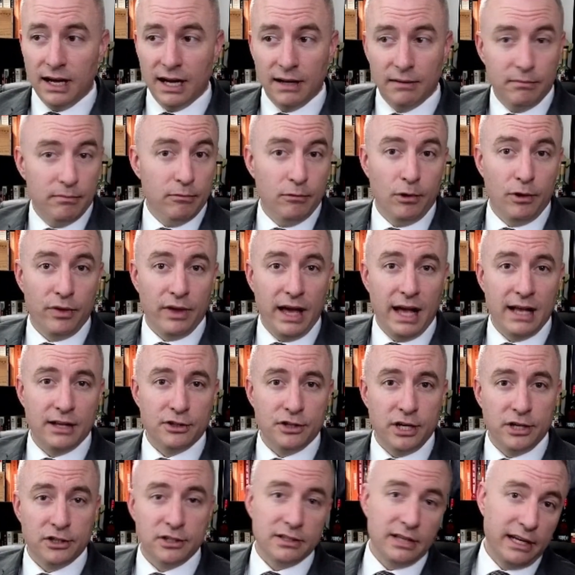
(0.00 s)
Will they add
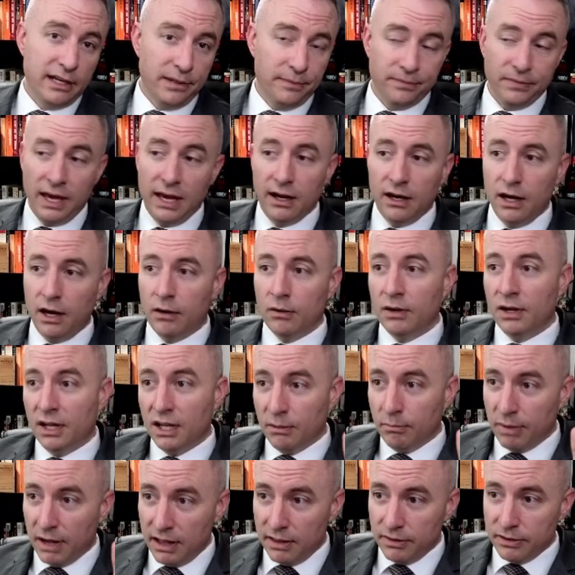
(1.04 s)
changes later? I don't know.
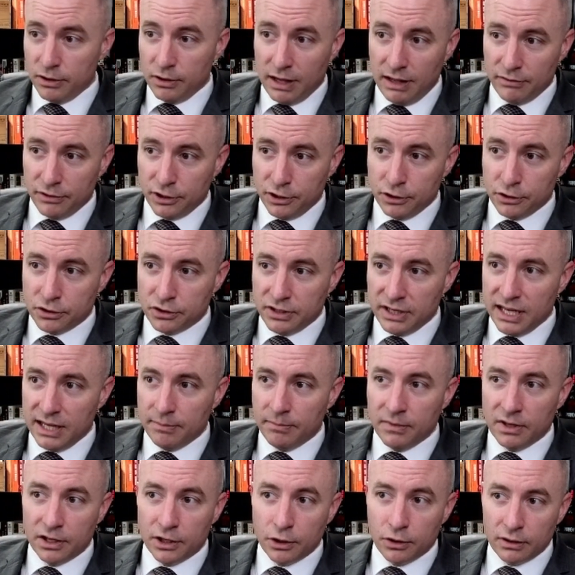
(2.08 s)
But you have your
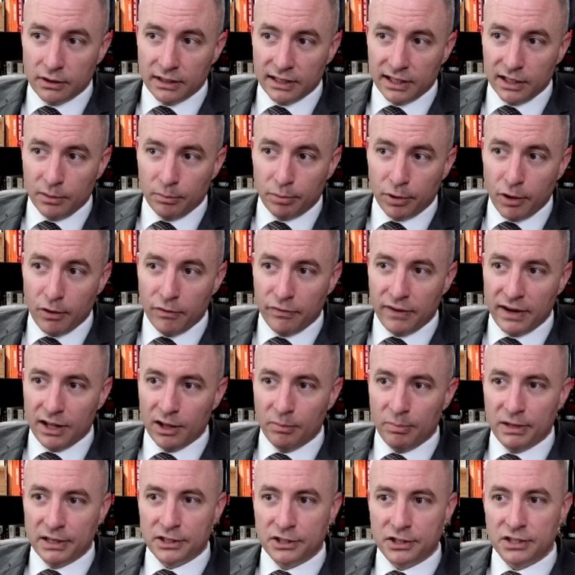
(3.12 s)
username, your little profile
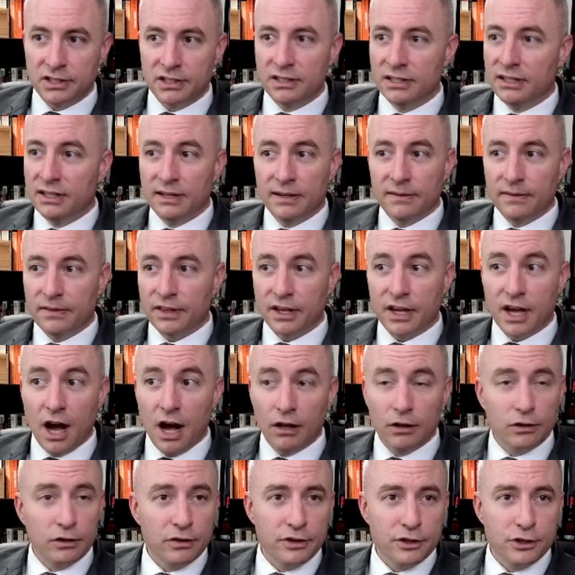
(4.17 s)
picture, the
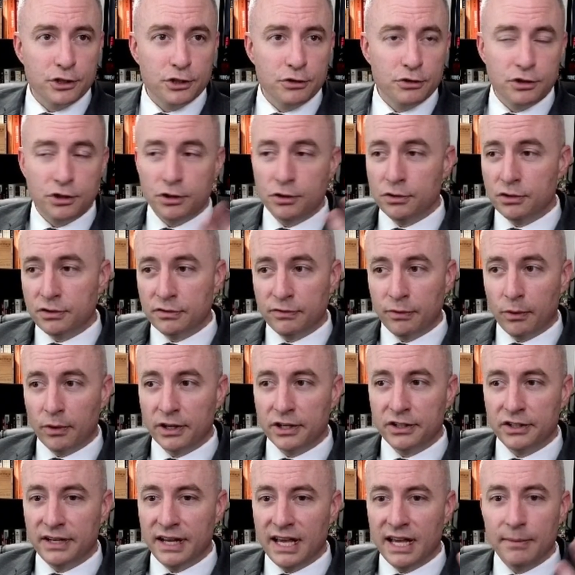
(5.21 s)
color that you choose for
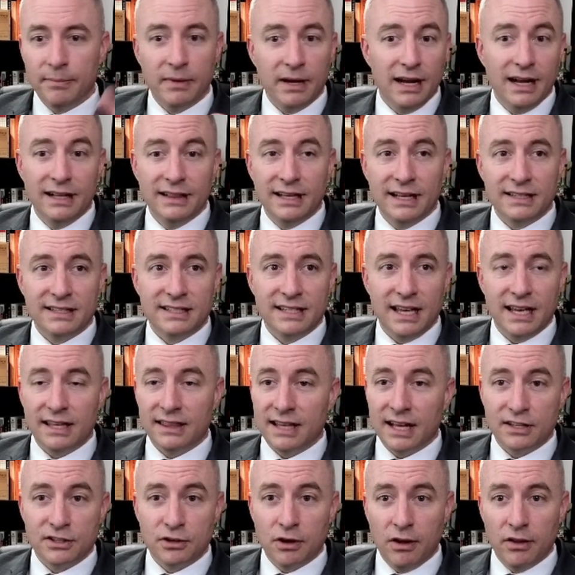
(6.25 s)
your name, and that's it.
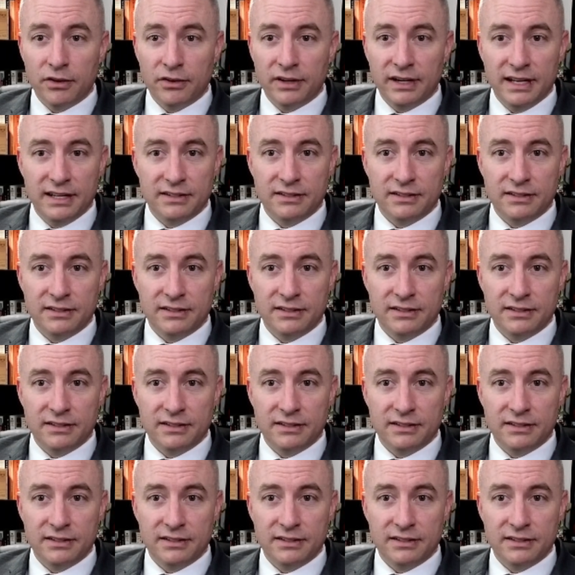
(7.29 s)
That's all there is.